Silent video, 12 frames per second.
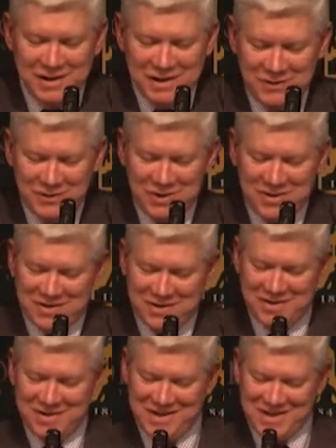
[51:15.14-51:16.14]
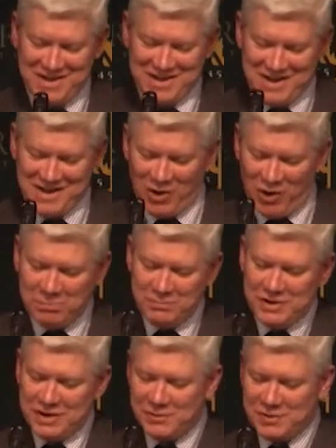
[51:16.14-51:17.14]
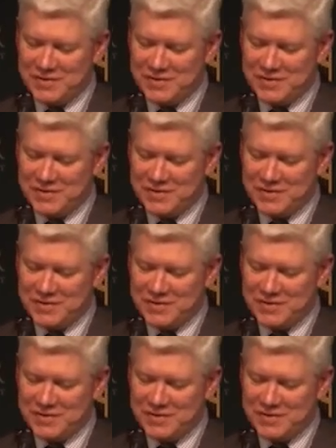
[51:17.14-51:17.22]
If its object were